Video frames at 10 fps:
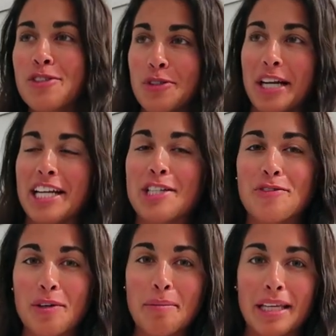strange
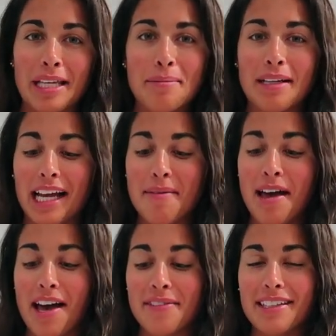for me, but I am
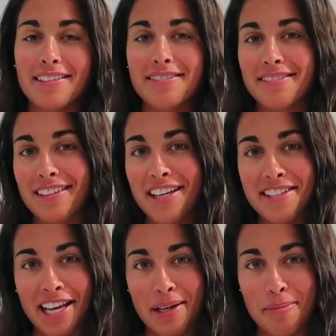having a
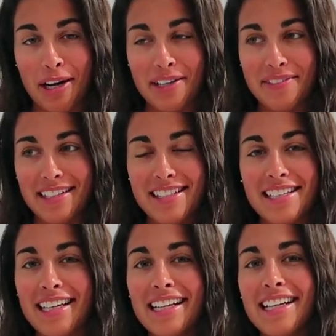second
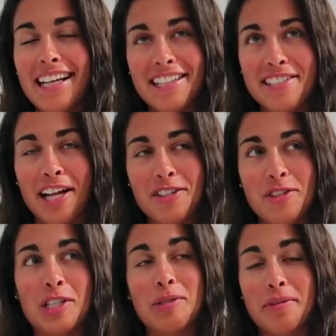breakfast. It's not
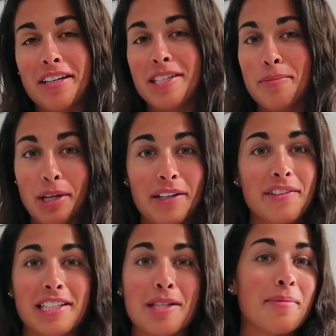strange because
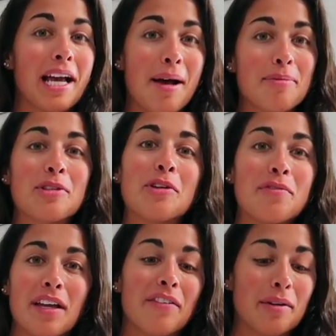breakfast is my absolute
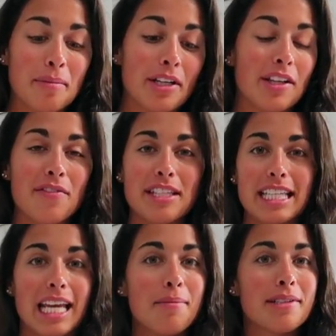favorite meal of the
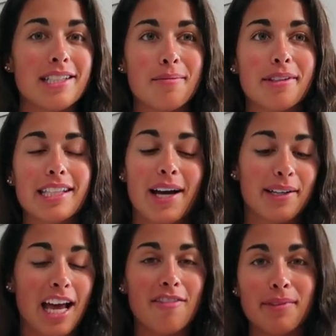day, but typically I
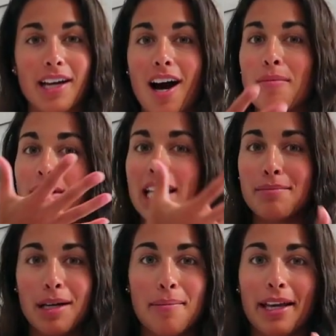would have my omelet
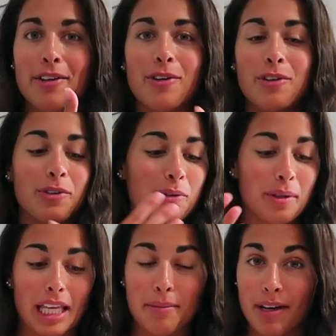and my bagel
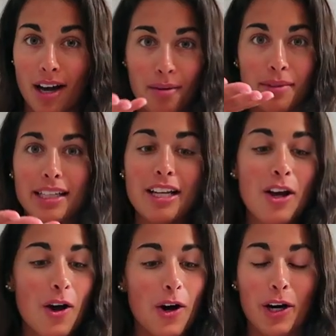or like my omelet
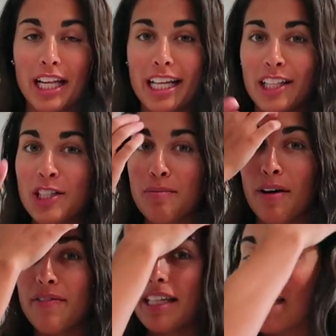on an English
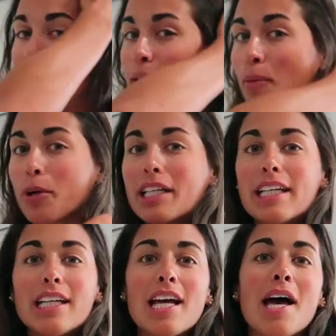muffin in the
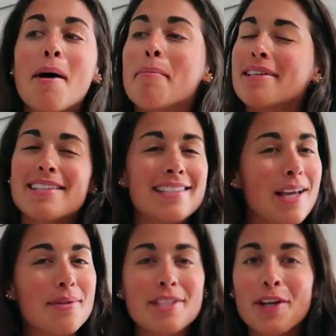morning. But since
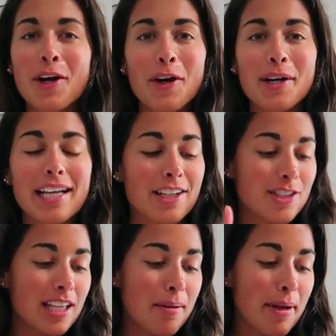I was in a hurry, I
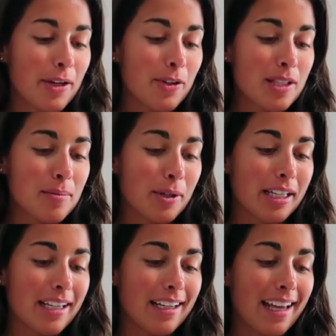just had a bagel this
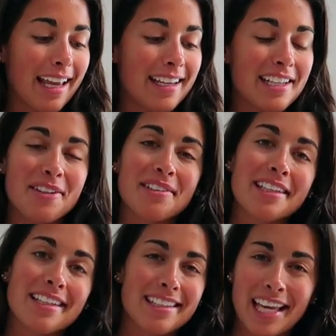morning and I
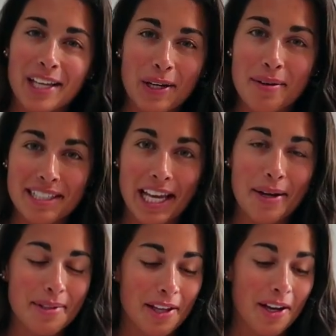really can't go a
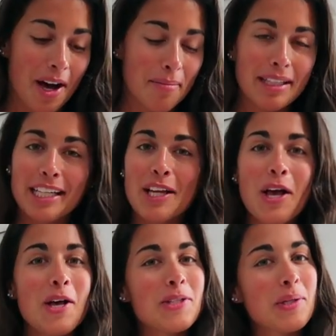day without an omelet.
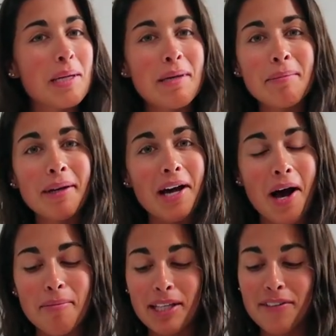So I made my
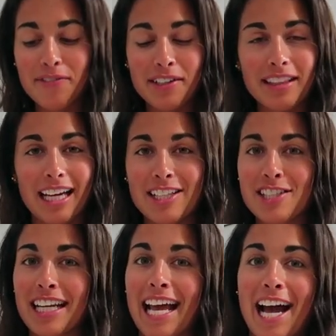omelet for lunch
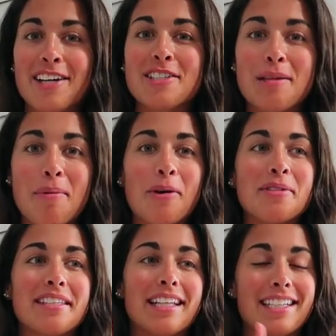and I actually
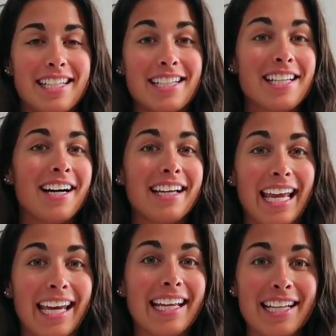posted a TikTok
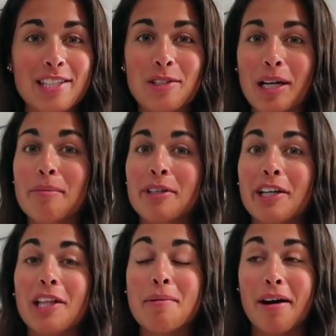and an Instagram
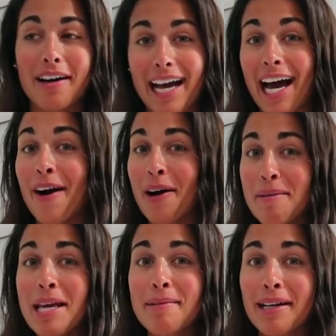reel about how
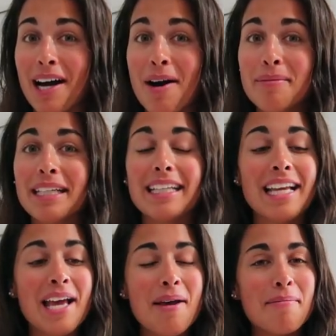I make my
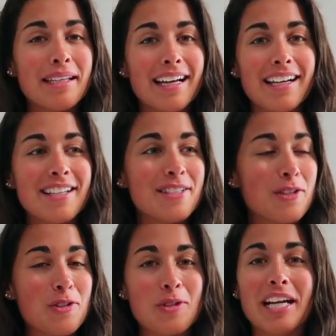omelet
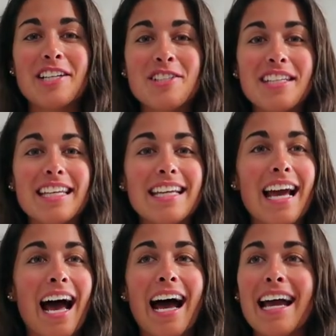because strangely,
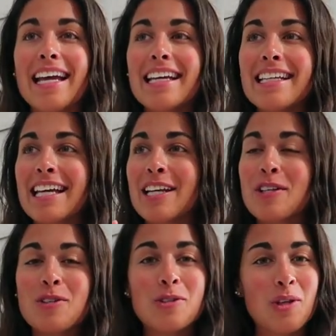I
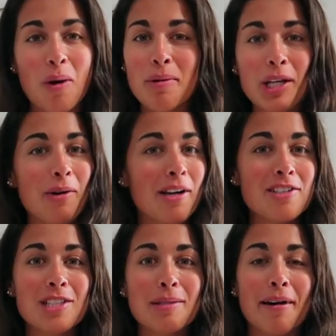get so many
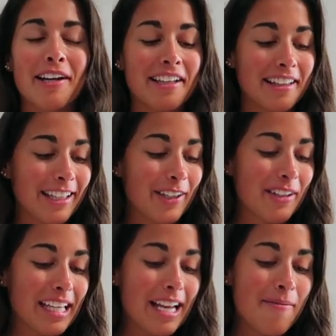questions about it.
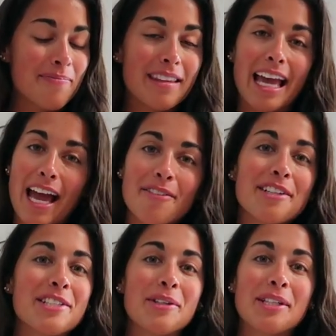Literally,
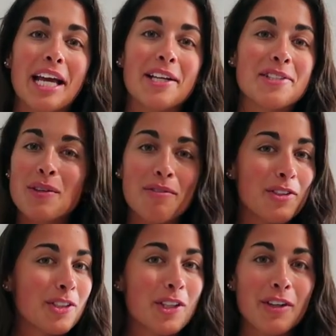every single day. So if
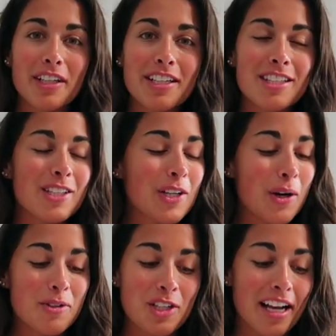you're curious,
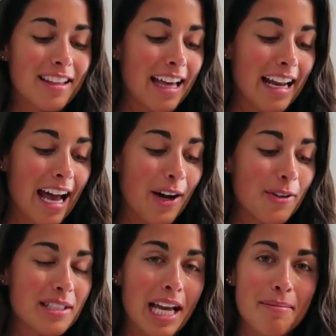go check that
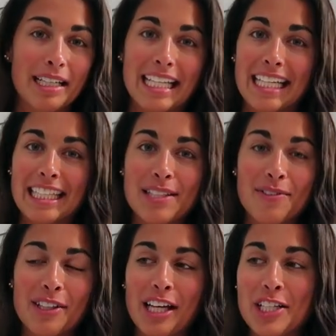out. I'm gonna eat this
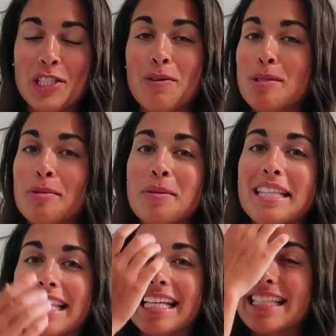for lunch. It was
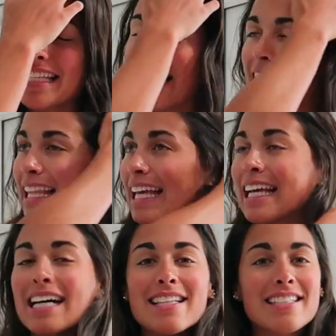between this and like
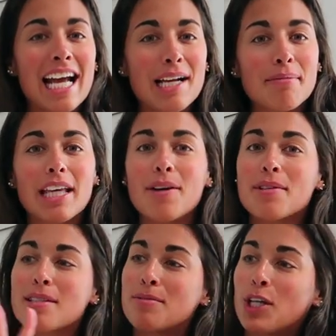a snack plate
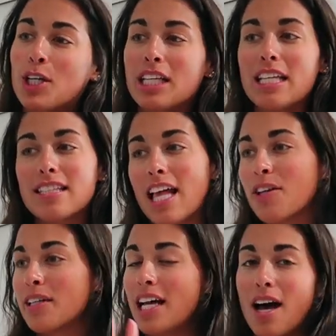with some turkey,
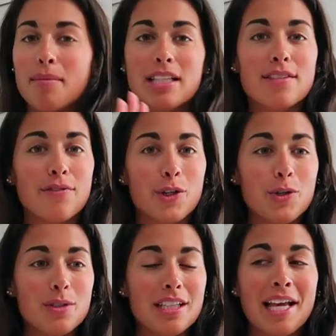celery, hummus,
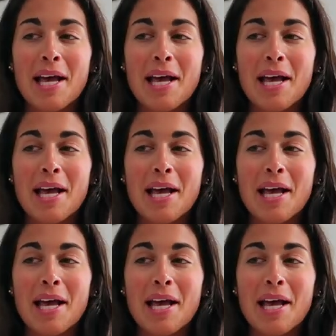fruit